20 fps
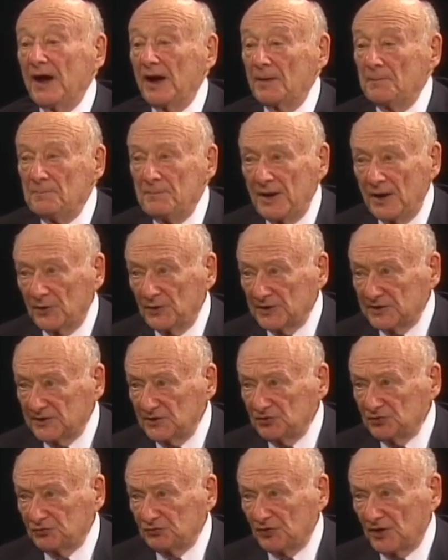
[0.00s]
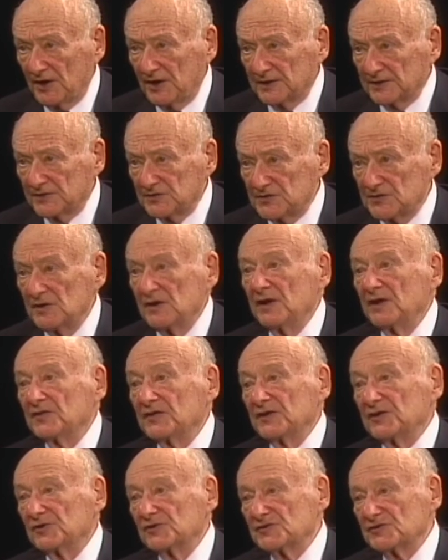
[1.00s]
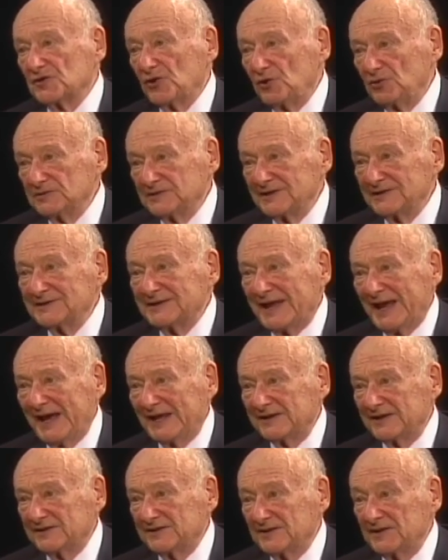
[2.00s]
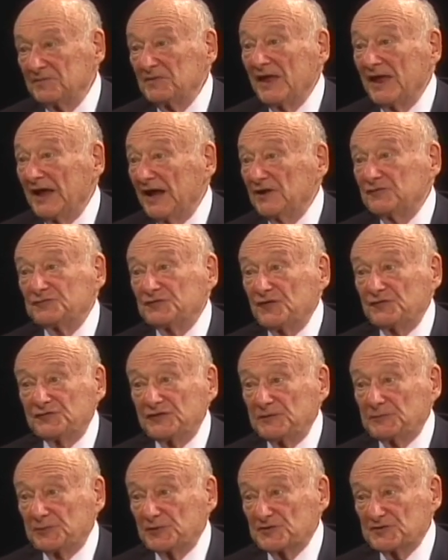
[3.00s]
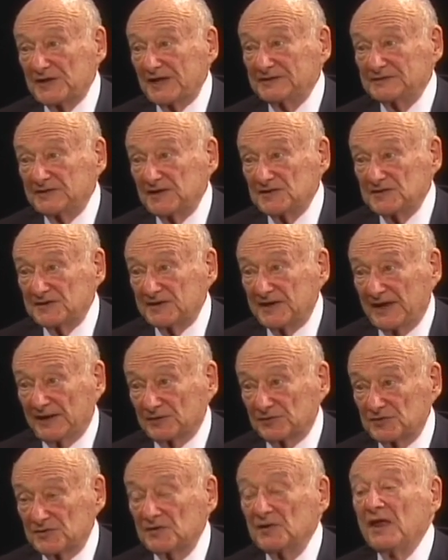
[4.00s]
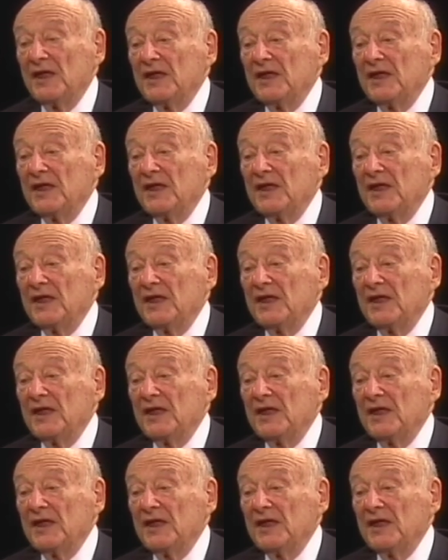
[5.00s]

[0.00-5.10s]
American drugs that are sold in Canada at 50% discounts.